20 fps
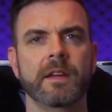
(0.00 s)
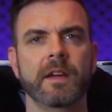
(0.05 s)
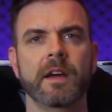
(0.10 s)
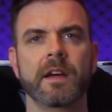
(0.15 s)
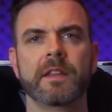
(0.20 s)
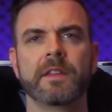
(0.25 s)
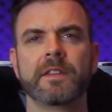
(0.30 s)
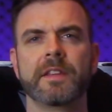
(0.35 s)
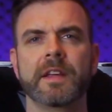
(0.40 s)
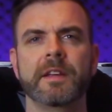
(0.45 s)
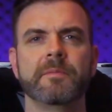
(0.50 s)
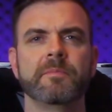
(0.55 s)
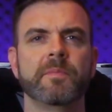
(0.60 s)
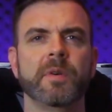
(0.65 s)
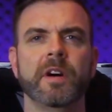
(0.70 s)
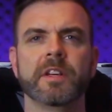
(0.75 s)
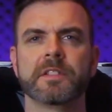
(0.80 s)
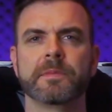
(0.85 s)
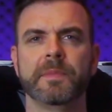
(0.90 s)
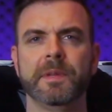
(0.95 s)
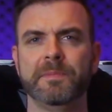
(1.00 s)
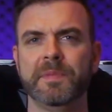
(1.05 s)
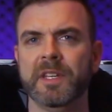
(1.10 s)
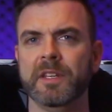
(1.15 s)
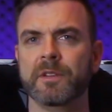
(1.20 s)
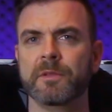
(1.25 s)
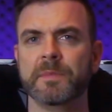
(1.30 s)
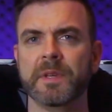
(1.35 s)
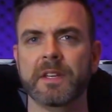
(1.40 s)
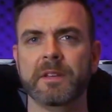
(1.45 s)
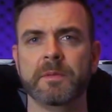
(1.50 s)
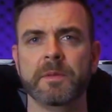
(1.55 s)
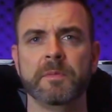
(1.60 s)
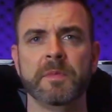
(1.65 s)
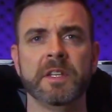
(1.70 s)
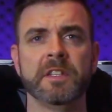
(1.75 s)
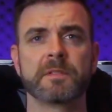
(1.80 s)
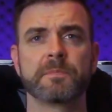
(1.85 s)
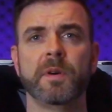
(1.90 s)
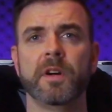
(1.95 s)
Other than possibly PU maybe
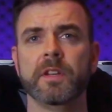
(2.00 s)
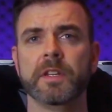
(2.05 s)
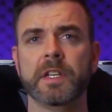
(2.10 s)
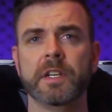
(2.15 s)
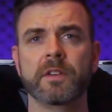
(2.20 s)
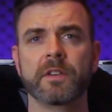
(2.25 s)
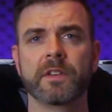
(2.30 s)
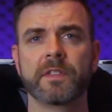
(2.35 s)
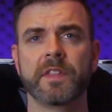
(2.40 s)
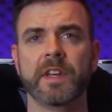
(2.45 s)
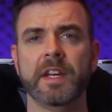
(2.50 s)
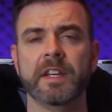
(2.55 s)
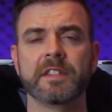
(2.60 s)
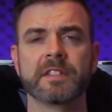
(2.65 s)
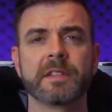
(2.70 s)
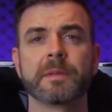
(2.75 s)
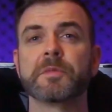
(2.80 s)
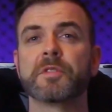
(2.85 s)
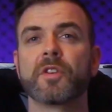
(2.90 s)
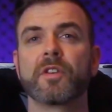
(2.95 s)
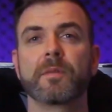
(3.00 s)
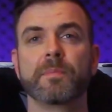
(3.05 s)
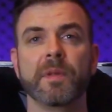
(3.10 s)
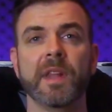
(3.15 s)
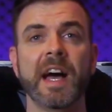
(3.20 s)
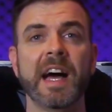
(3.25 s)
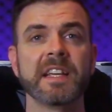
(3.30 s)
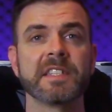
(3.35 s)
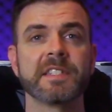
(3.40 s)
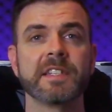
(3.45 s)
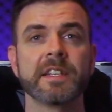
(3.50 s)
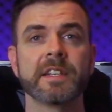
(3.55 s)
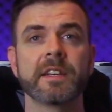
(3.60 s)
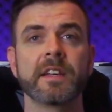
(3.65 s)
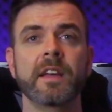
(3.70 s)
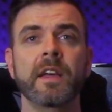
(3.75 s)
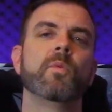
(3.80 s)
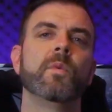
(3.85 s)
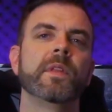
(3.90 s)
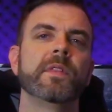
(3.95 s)
means polyurethane, some sort of
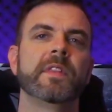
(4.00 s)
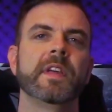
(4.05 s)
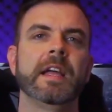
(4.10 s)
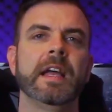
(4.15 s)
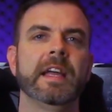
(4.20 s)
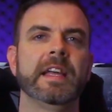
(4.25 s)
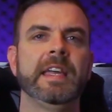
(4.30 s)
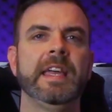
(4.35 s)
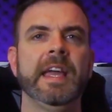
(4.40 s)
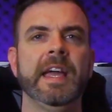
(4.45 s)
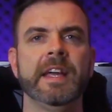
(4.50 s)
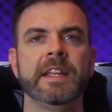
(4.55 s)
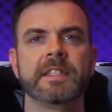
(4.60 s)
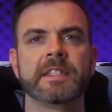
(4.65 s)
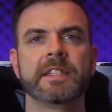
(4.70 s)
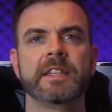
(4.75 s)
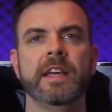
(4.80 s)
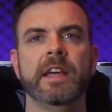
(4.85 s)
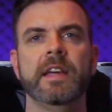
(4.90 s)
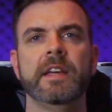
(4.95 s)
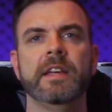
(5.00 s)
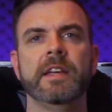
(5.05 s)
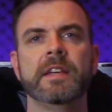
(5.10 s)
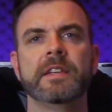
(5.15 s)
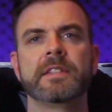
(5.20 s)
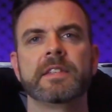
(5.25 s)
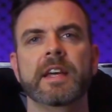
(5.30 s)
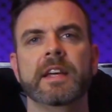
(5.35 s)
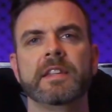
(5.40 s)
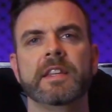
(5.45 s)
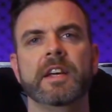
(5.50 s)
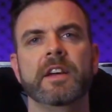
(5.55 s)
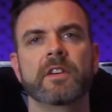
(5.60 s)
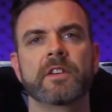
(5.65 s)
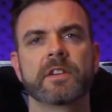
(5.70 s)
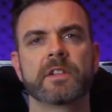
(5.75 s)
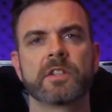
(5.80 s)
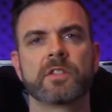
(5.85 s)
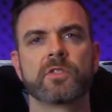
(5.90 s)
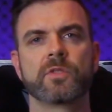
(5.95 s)
plastic. One thing I can say is that they
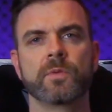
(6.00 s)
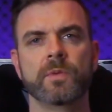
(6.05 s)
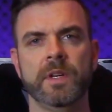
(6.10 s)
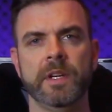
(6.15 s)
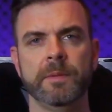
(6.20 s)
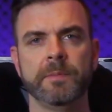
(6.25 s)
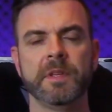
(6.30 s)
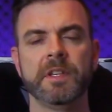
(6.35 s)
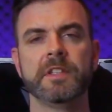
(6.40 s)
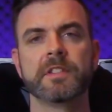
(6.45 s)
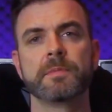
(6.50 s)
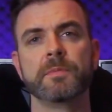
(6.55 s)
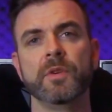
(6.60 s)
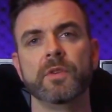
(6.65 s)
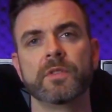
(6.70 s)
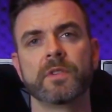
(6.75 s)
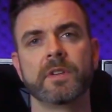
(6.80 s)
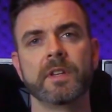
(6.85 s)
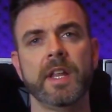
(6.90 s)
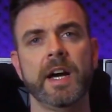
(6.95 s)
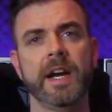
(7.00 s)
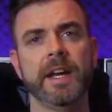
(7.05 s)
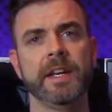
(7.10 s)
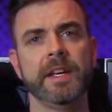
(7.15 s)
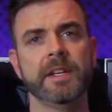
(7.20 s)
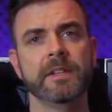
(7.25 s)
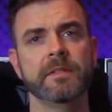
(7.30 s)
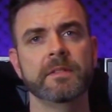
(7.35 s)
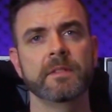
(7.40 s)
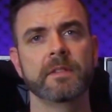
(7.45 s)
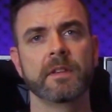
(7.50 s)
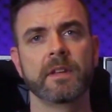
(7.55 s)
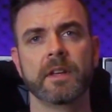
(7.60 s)
are extremely smooth gliding.